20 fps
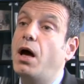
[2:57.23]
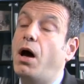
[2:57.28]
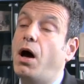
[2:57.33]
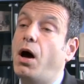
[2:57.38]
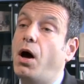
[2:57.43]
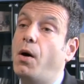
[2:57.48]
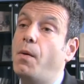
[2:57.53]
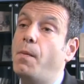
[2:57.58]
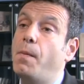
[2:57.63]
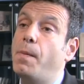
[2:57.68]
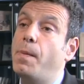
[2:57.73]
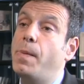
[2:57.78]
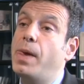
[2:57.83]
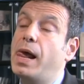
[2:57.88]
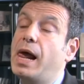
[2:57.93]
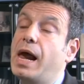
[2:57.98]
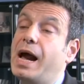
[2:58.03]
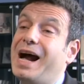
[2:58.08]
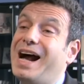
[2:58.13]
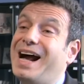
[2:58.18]

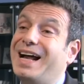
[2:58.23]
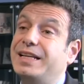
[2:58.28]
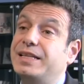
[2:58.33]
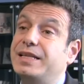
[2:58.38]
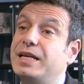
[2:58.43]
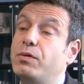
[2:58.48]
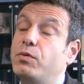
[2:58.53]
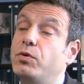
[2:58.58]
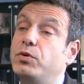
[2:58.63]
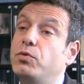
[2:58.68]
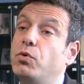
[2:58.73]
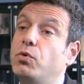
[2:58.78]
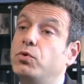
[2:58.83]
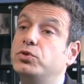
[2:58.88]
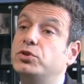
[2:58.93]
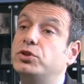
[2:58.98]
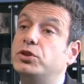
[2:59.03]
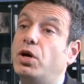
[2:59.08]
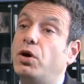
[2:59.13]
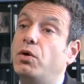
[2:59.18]
And it would
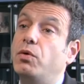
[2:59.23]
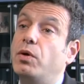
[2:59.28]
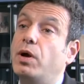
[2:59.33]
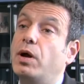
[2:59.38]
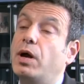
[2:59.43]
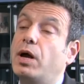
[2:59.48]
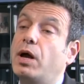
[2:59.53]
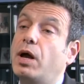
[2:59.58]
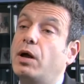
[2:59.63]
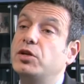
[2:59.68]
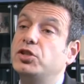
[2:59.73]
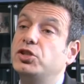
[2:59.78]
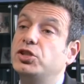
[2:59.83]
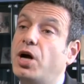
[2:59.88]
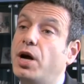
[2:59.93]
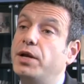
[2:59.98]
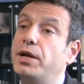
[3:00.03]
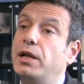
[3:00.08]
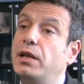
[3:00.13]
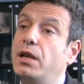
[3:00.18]
also
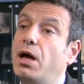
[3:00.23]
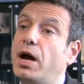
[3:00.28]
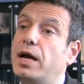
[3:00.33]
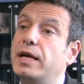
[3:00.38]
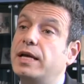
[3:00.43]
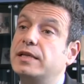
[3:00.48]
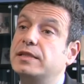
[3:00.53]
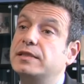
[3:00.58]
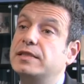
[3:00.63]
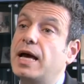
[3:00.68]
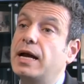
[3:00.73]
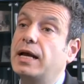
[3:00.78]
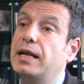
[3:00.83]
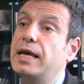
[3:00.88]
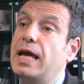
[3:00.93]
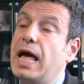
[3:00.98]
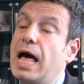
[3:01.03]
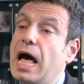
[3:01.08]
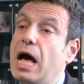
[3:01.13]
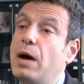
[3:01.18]
shine a light
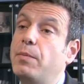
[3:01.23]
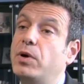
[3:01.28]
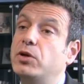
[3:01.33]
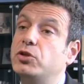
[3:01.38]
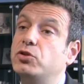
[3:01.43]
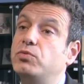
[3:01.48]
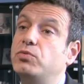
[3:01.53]
exactly how much